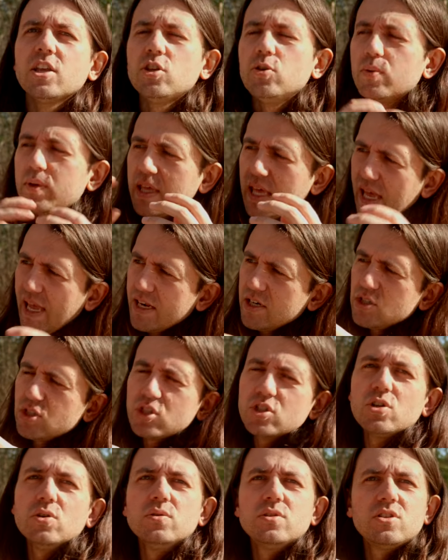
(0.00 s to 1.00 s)
you can
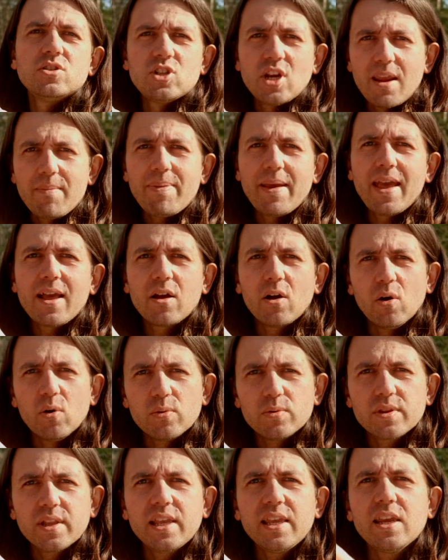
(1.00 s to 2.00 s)
shoot JPEG
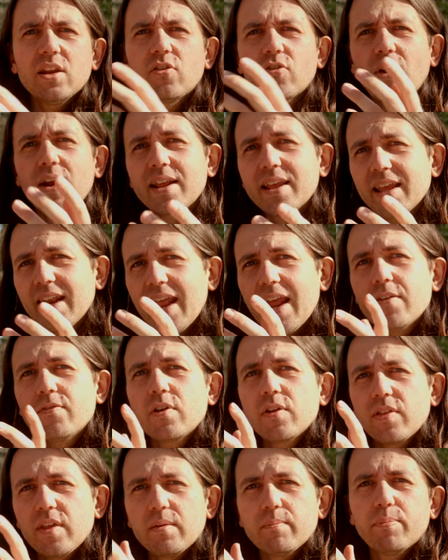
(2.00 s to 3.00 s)
only and try to get
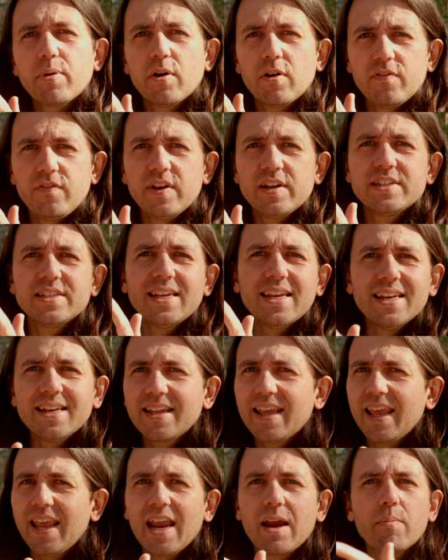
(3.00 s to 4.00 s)
everything perfect in
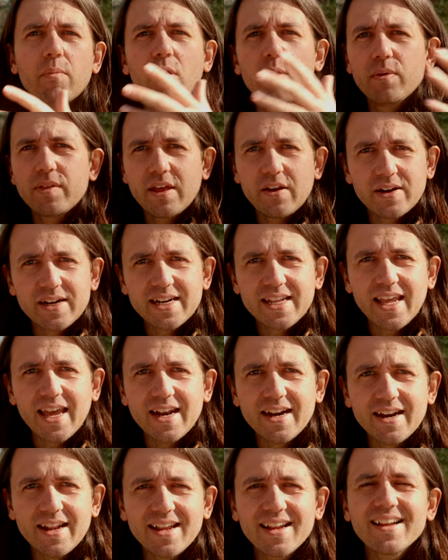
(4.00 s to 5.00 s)
camera without any
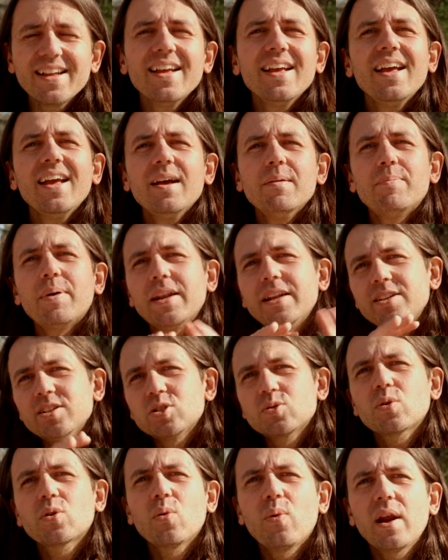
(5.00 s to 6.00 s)
editing, but it
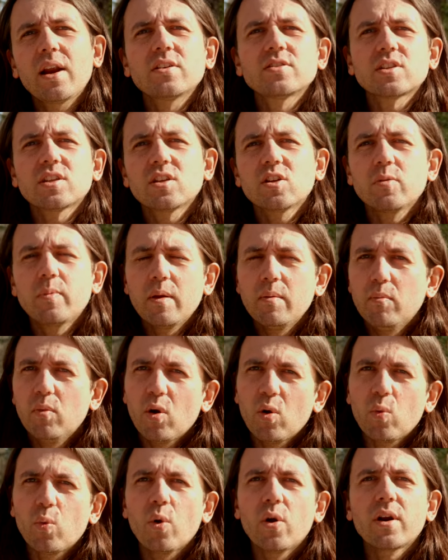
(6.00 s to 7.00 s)
just requires a little bit
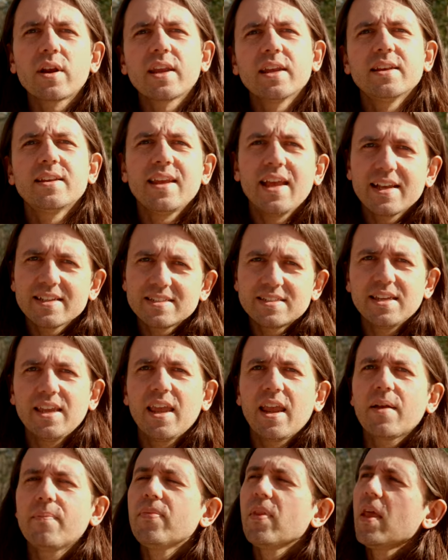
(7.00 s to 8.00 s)
more work and
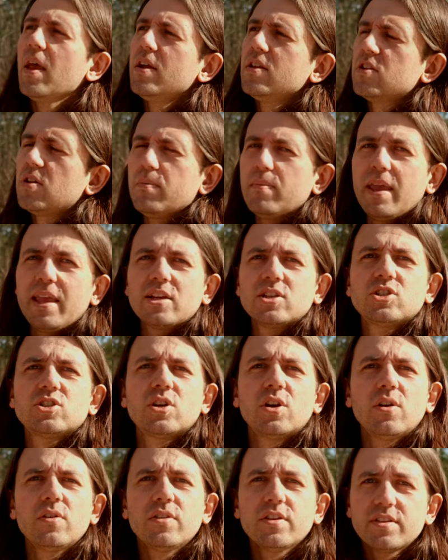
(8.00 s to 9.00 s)
testing to make
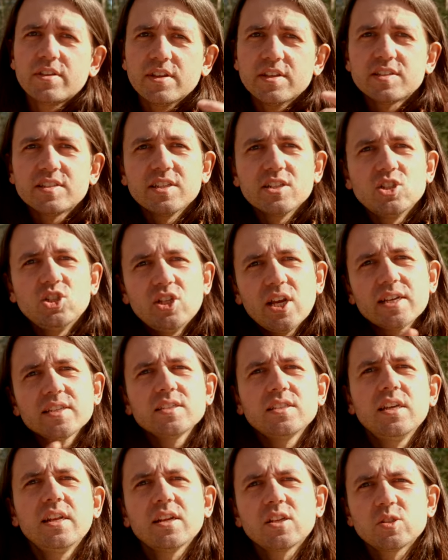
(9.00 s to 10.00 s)
sure that the
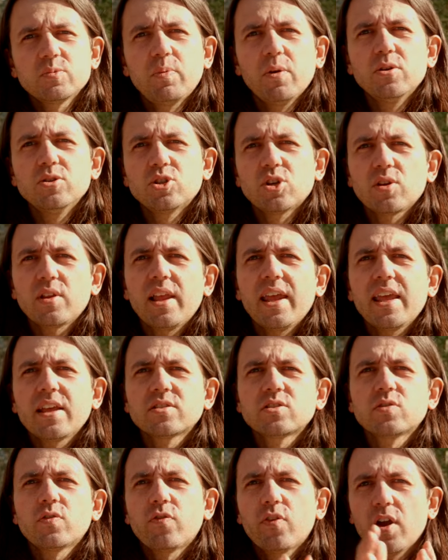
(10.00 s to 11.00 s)
suggested exposure
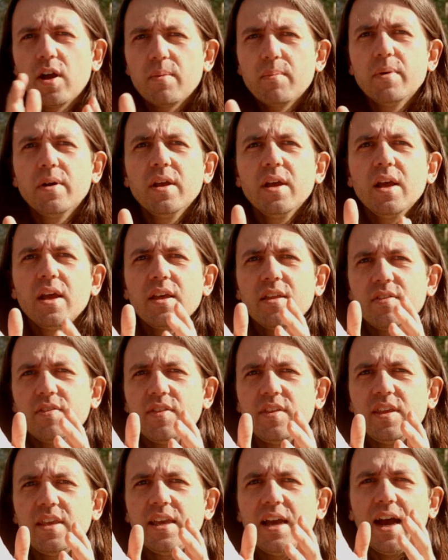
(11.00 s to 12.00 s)
lengths from
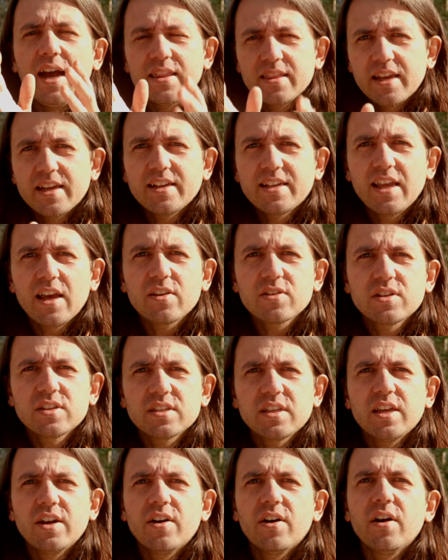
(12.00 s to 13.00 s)
the online
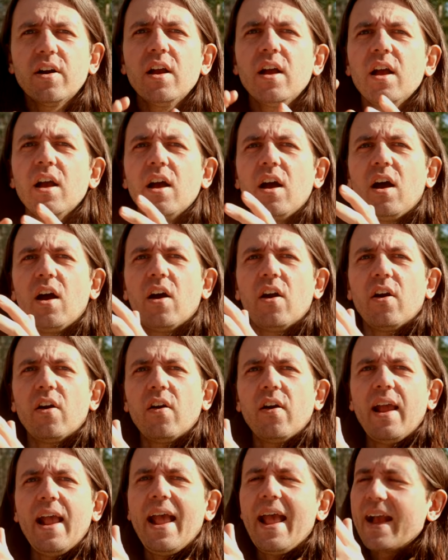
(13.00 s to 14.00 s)
calculator
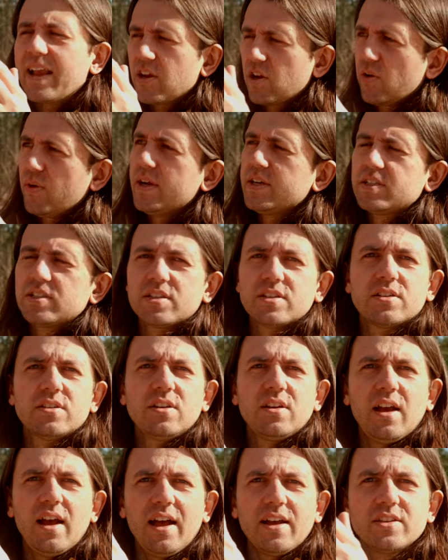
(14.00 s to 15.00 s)
are accurate
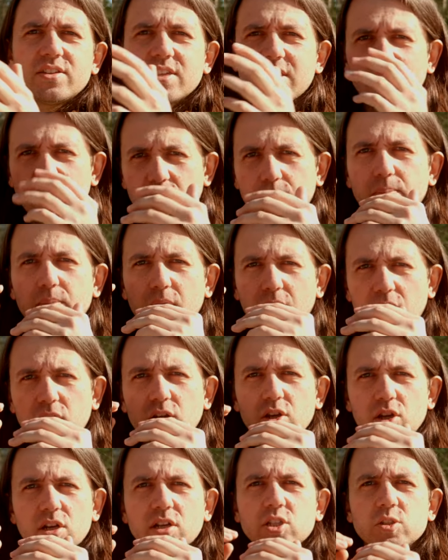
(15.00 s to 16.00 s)
uh, to get a, a
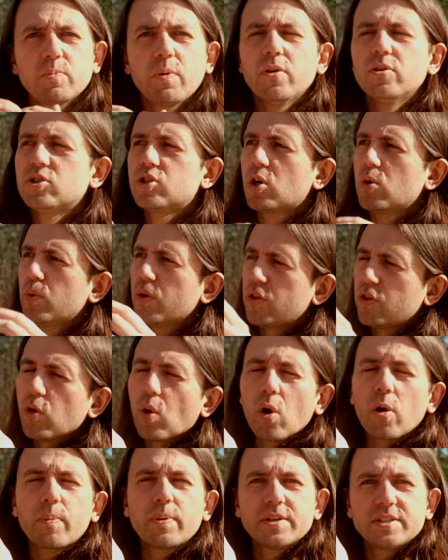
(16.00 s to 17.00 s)
good exposure with
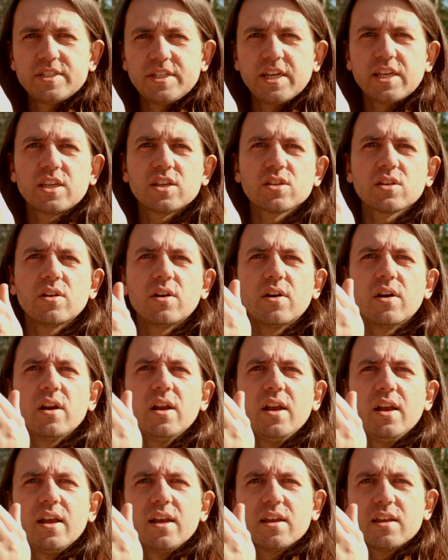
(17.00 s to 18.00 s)
your particular
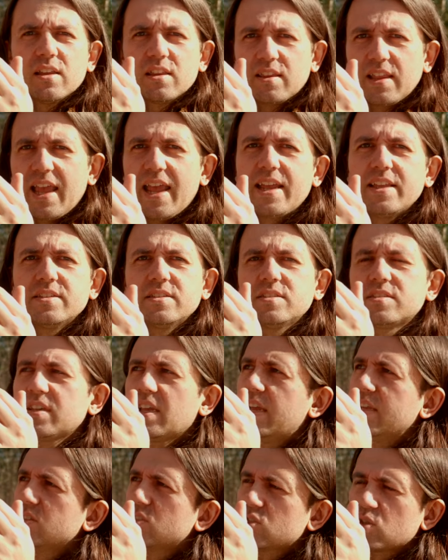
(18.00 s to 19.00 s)
lens
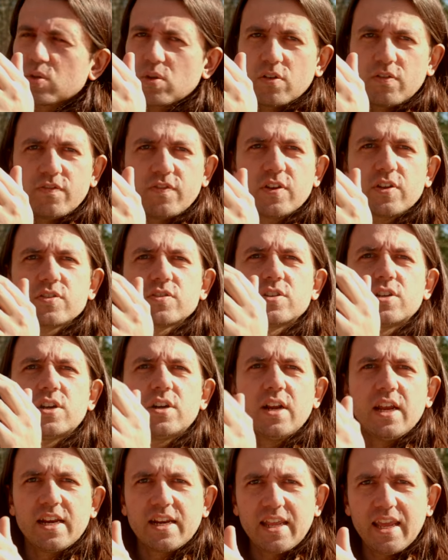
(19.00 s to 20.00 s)
and solar
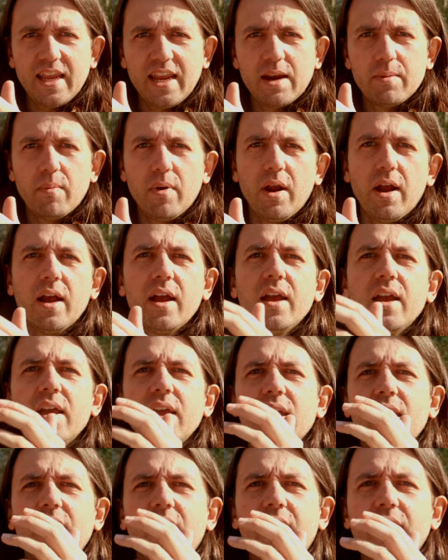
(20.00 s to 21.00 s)
filter and camera.
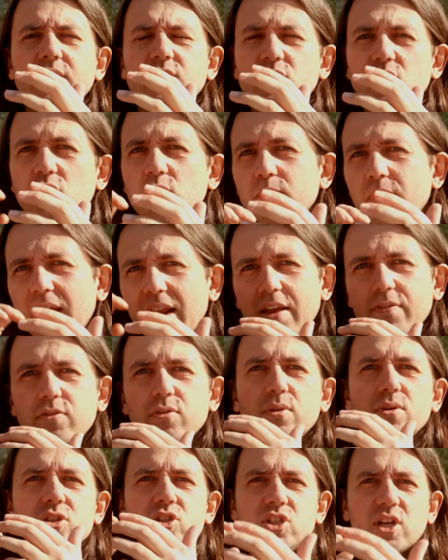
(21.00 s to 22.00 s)
And so you might have
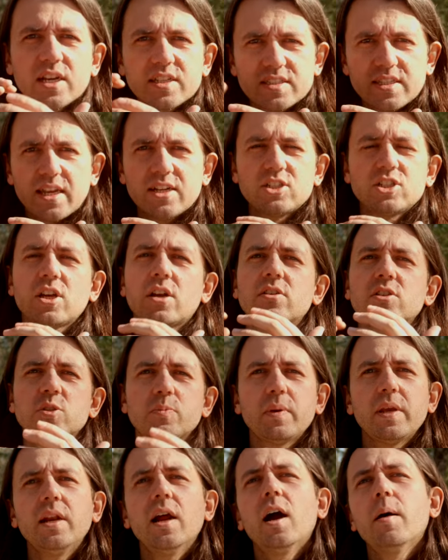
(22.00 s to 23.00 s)
to adjust that shutter
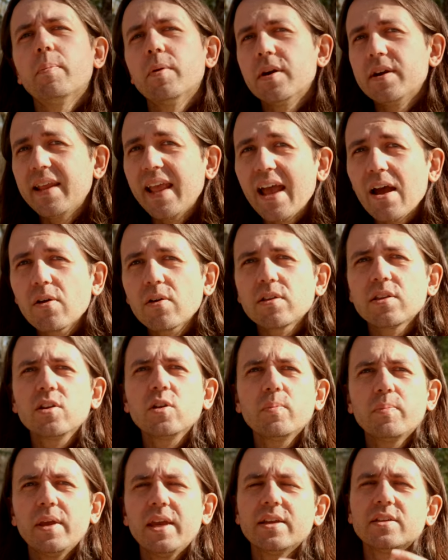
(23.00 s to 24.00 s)
speed up or down a
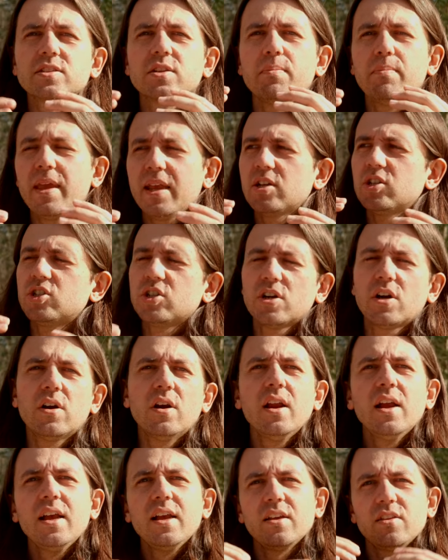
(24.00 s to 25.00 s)
little bit to make
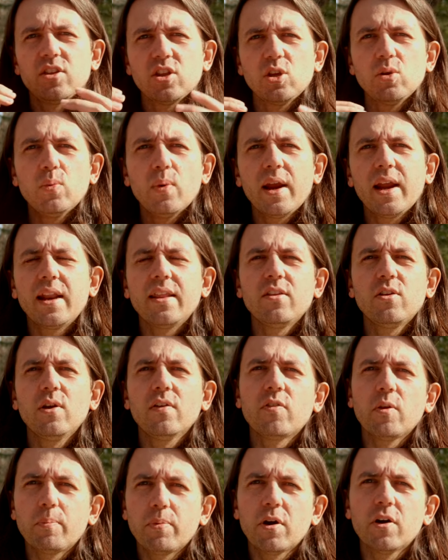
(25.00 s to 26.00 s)
sure that you, right, you
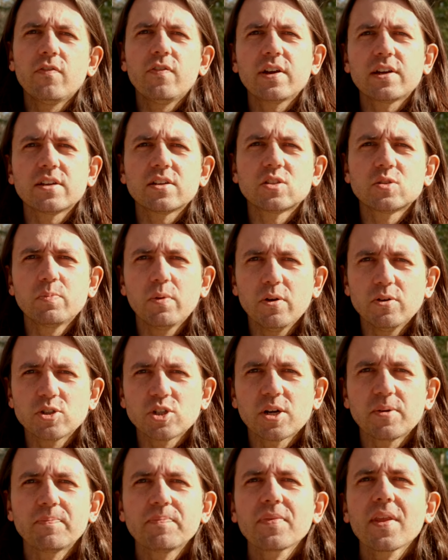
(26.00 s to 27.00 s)
have the perfect exposure.